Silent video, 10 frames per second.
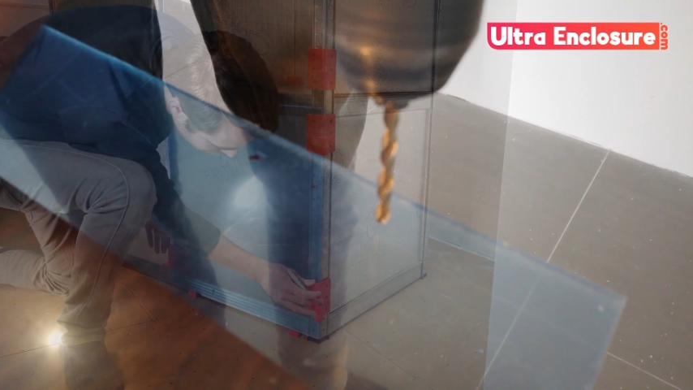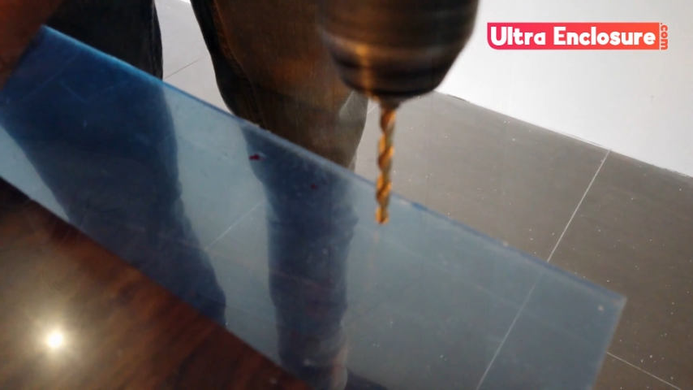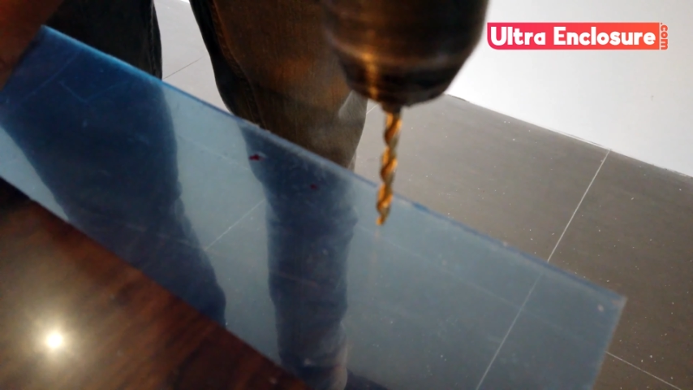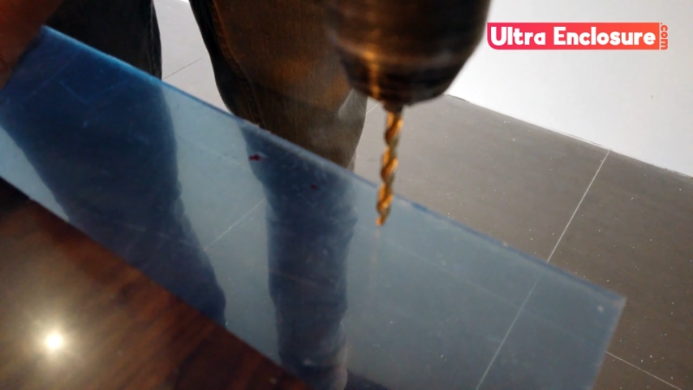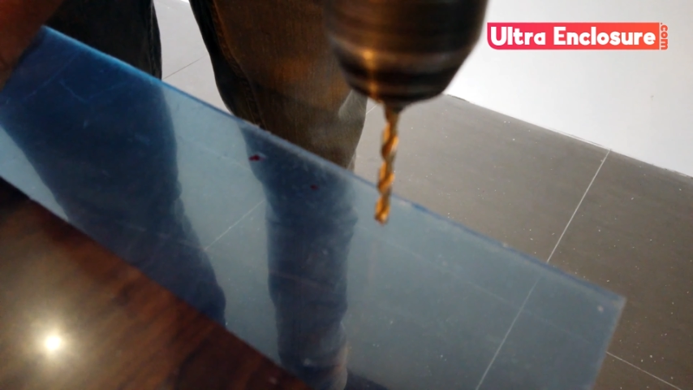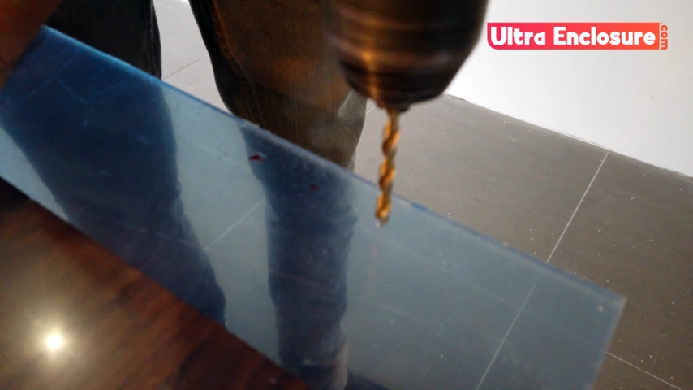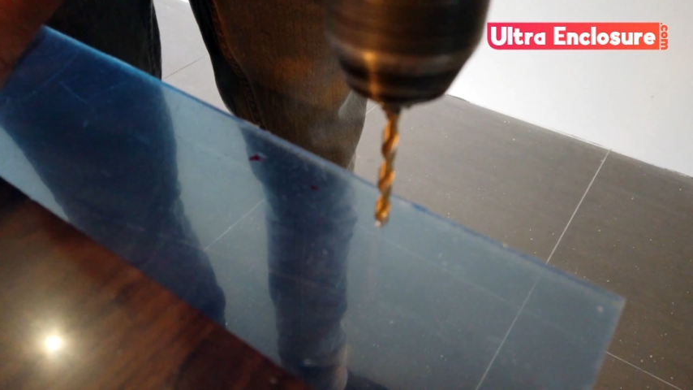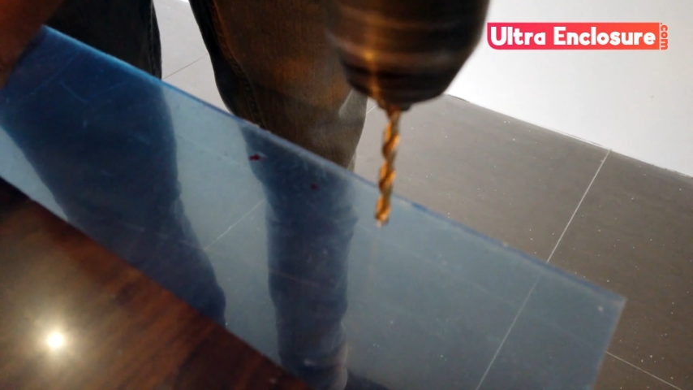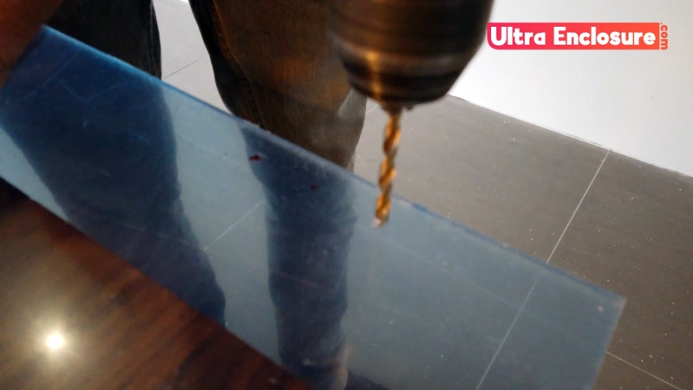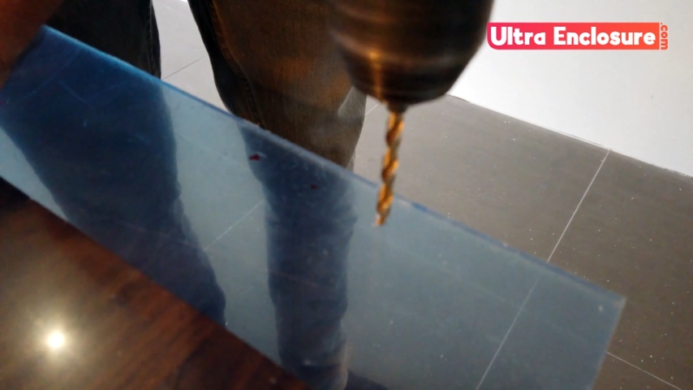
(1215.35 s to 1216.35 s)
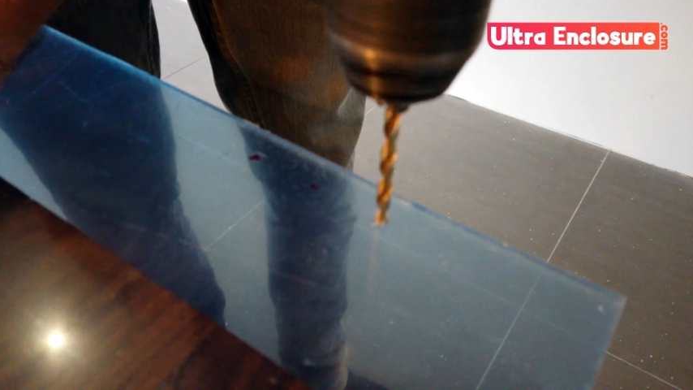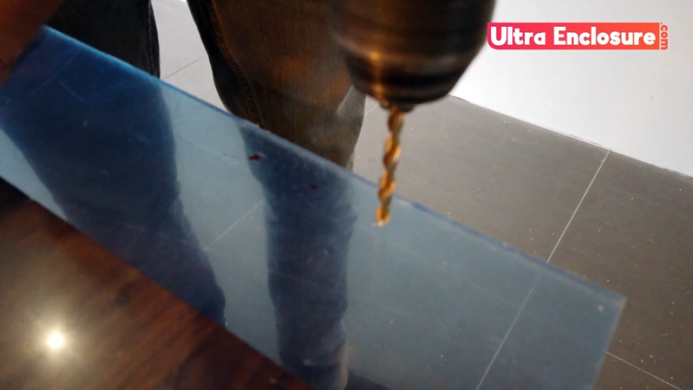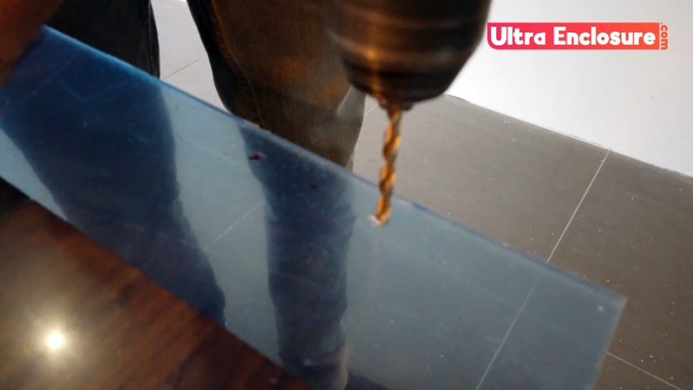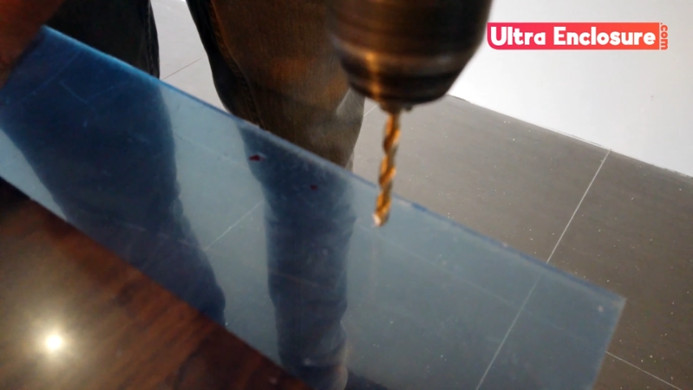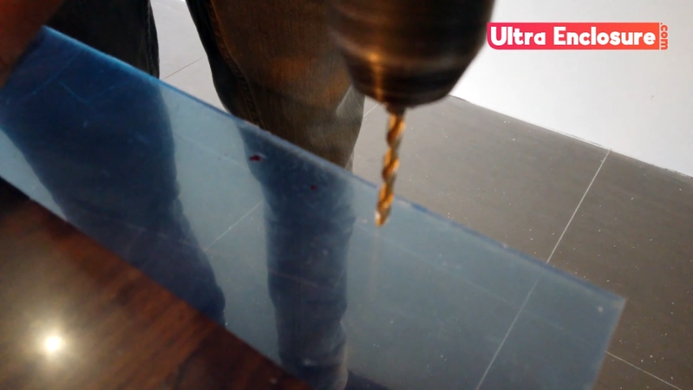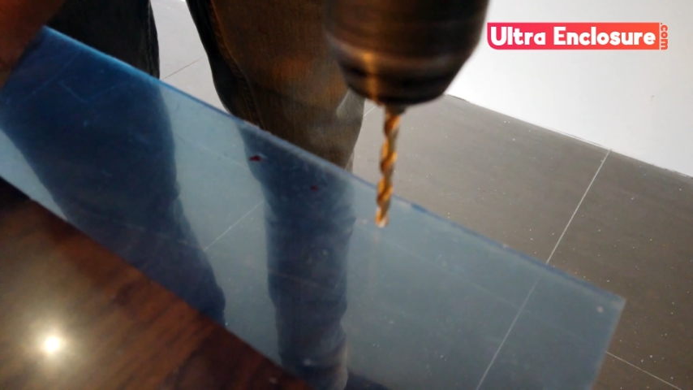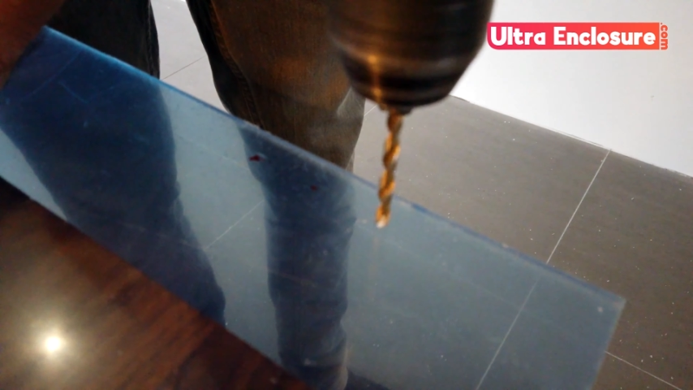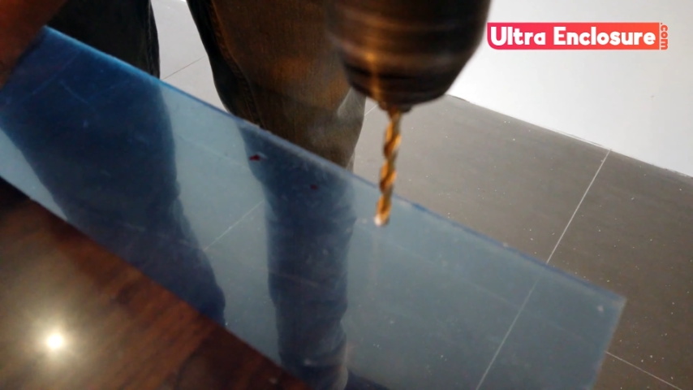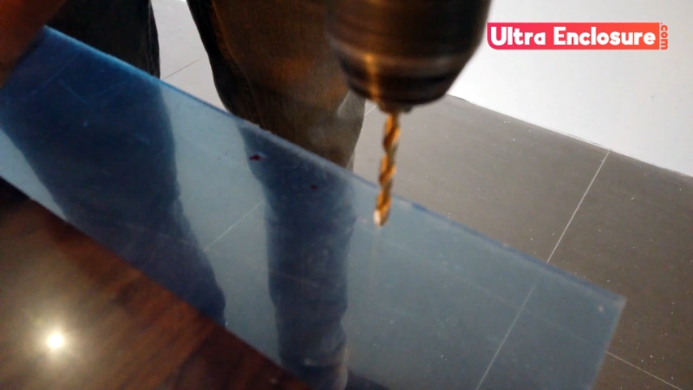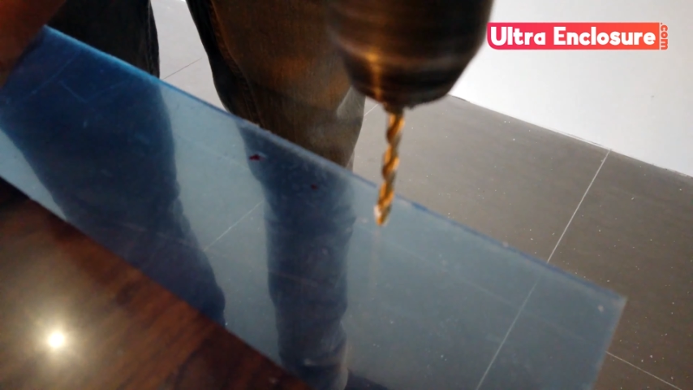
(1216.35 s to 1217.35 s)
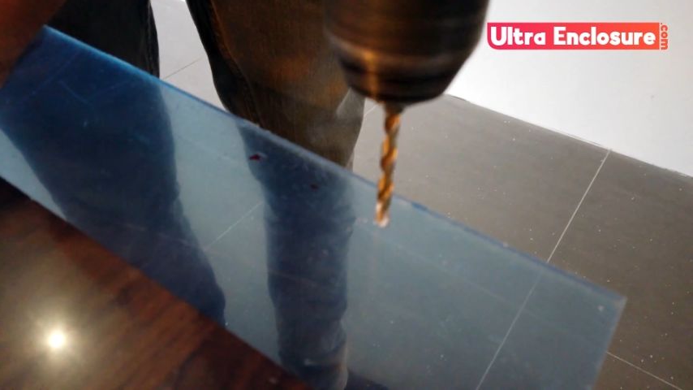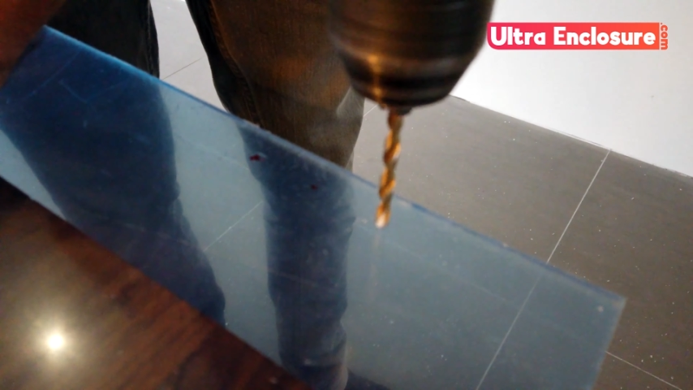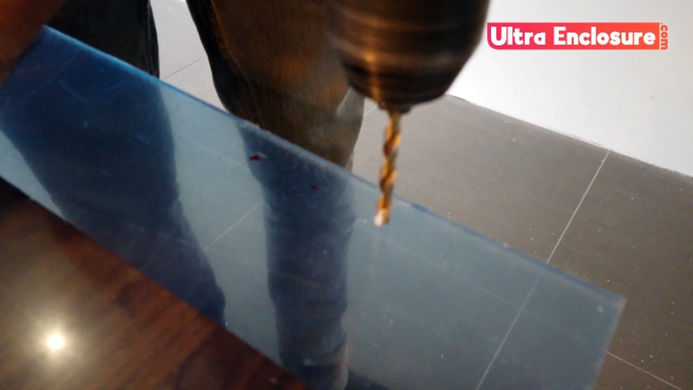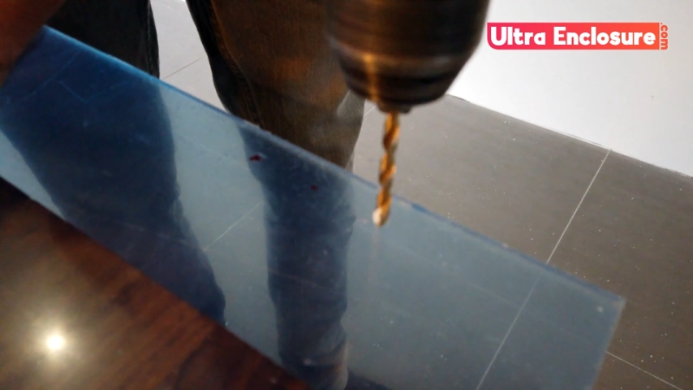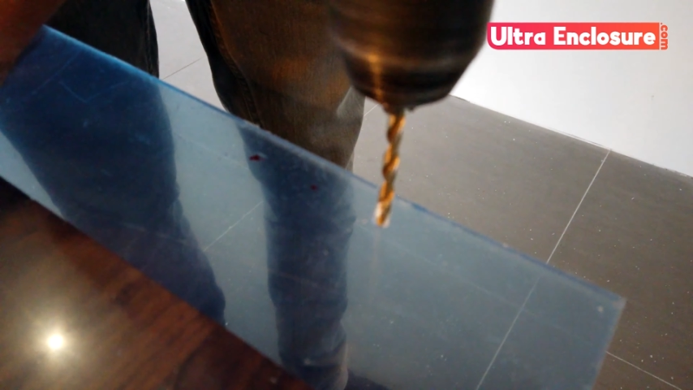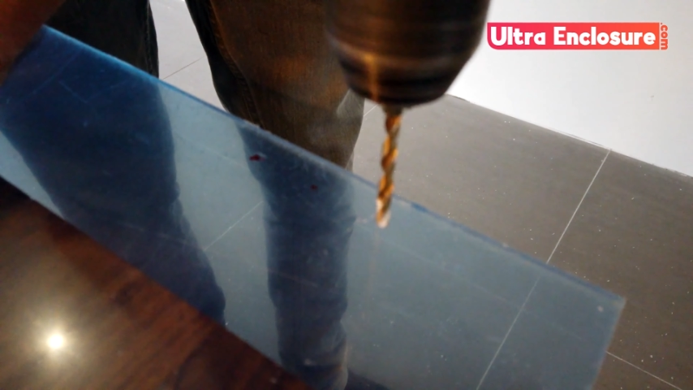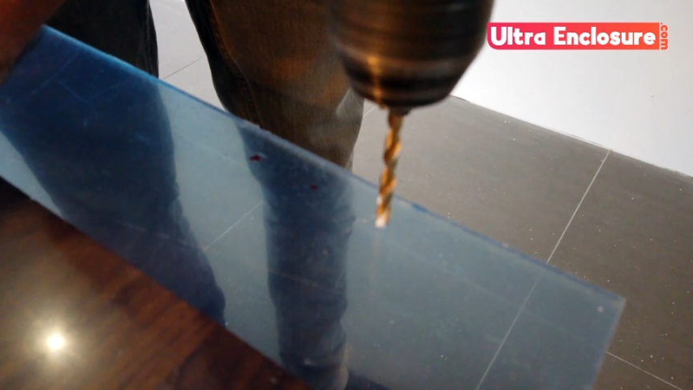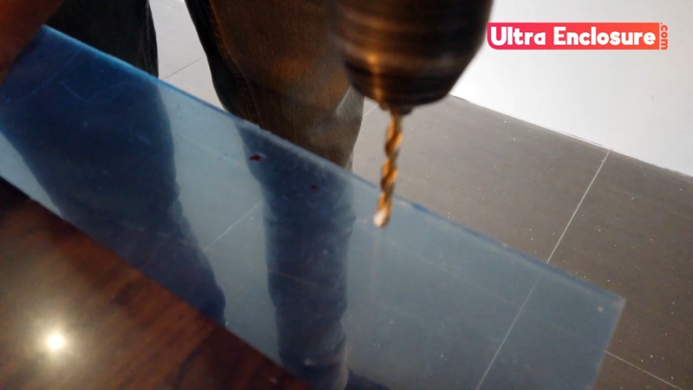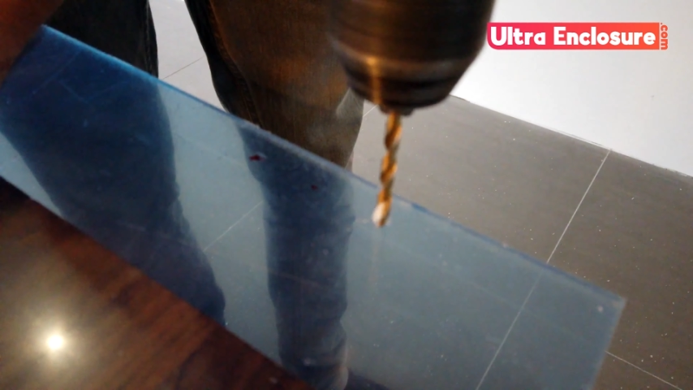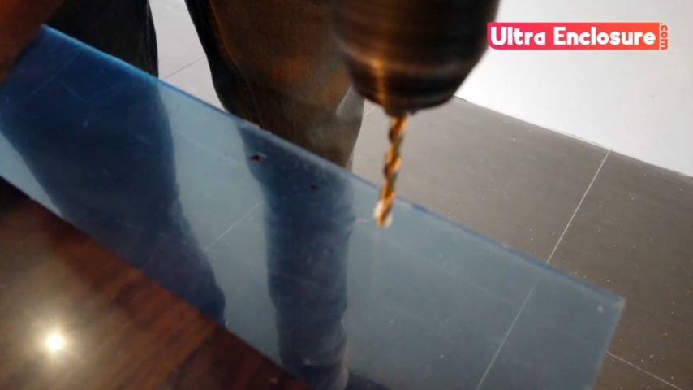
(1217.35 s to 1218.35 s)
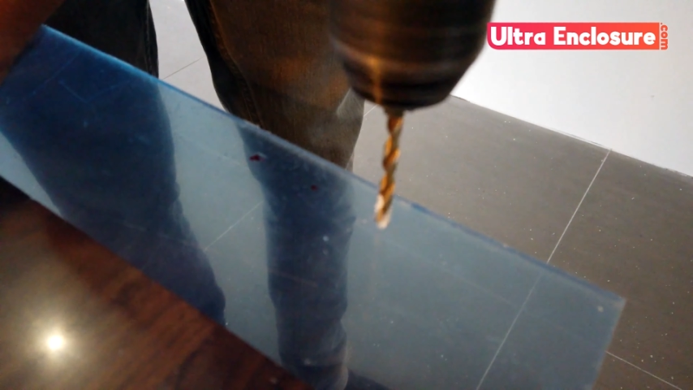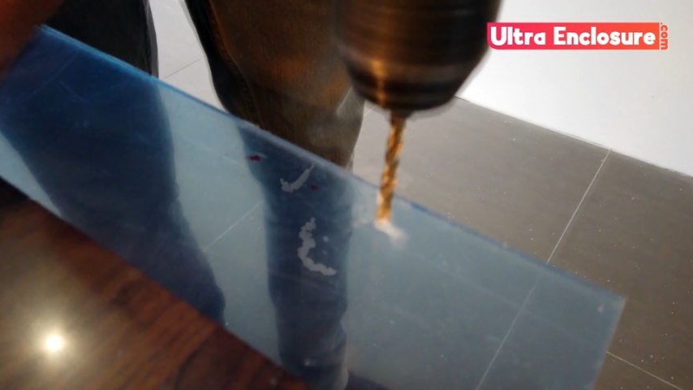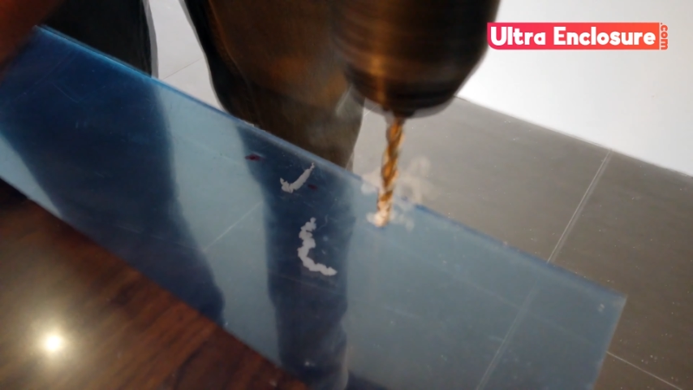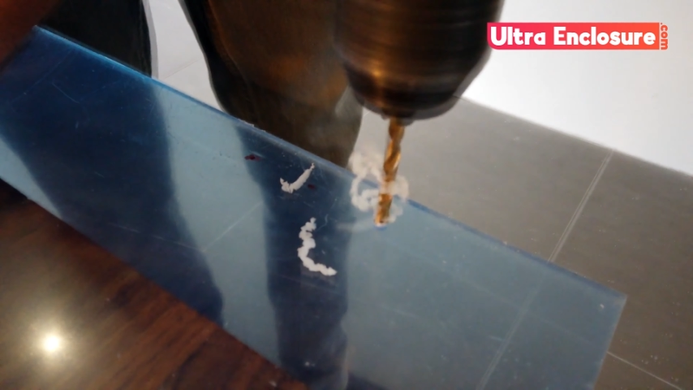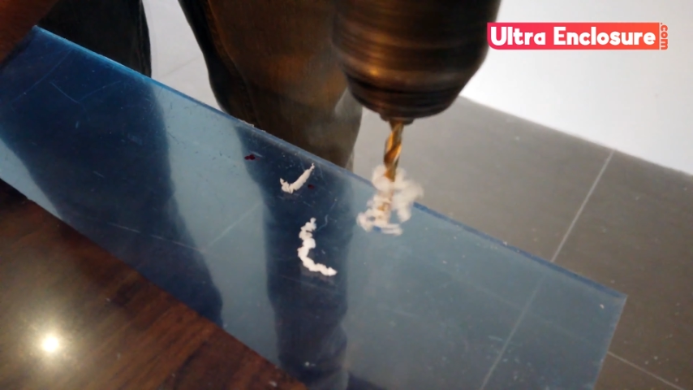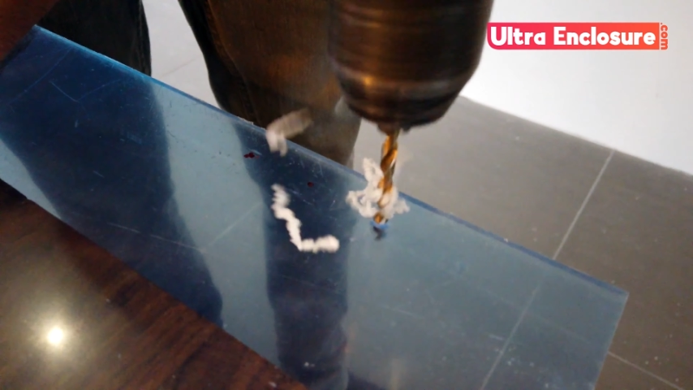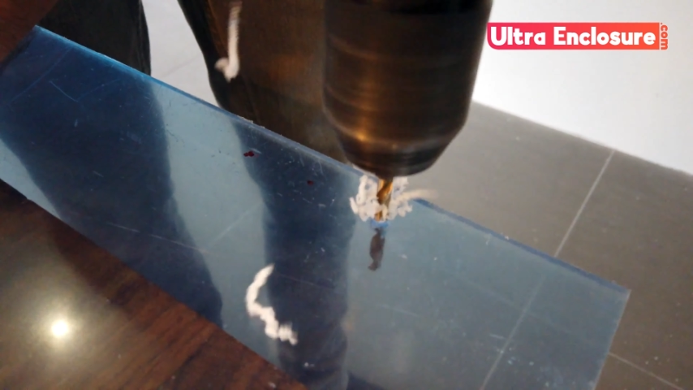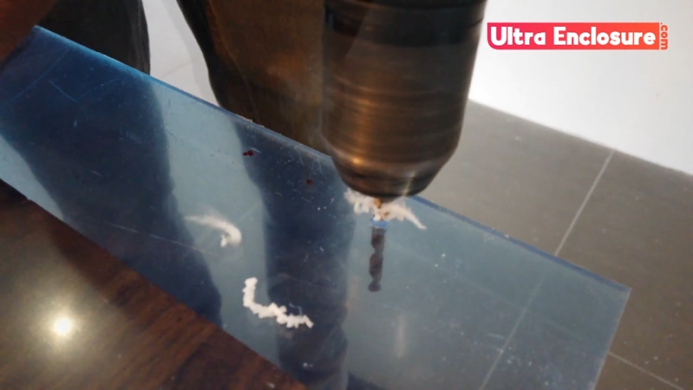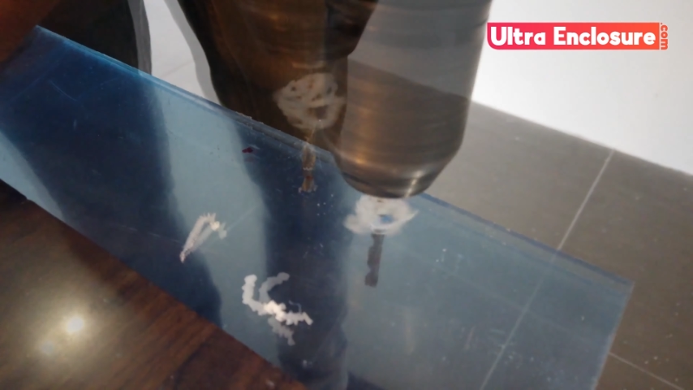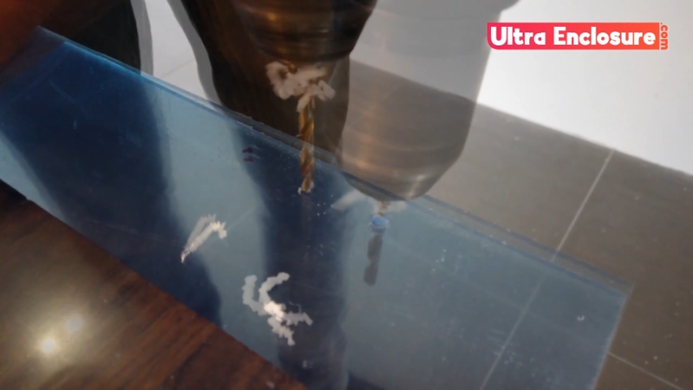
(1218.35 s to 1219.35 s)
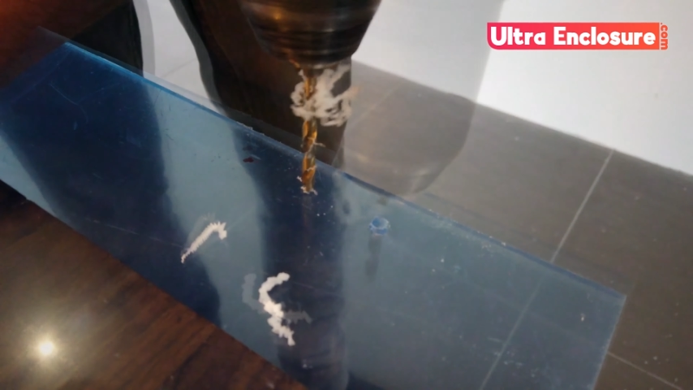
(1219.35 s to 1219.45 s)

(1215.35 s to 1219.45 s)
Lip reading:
(no speaker visible)